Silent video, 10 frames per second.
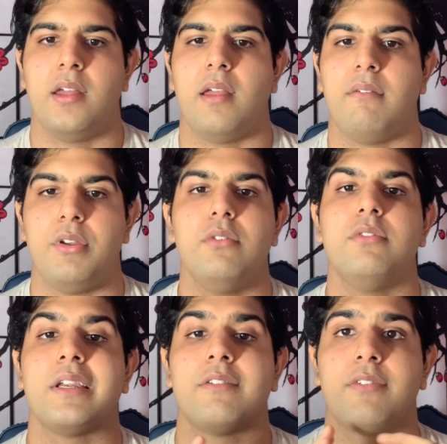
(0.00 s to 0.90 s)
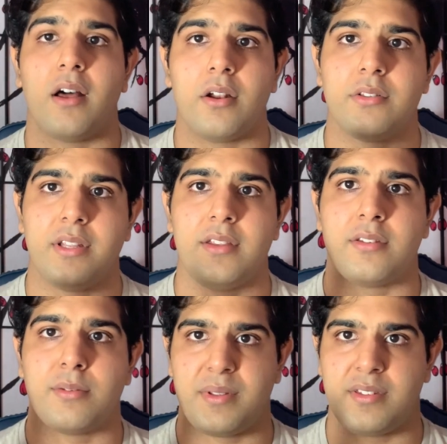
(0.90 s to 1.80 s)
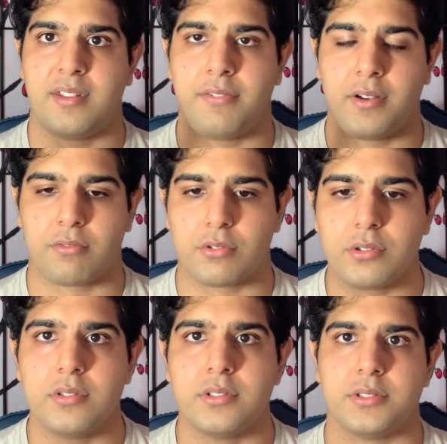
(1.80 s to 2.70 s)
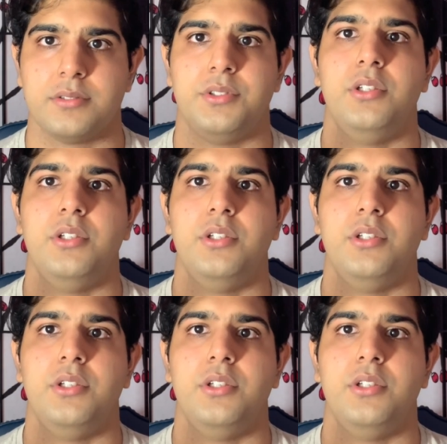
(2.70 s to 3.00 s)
if you can follow these specific rules,